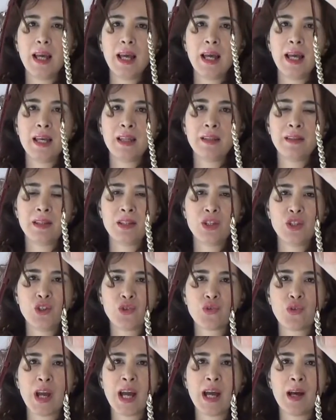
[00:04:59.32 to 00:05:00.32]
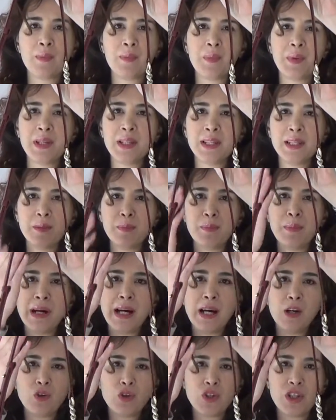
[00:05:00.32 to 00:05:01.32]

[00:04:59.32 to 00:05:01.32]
and the strap is about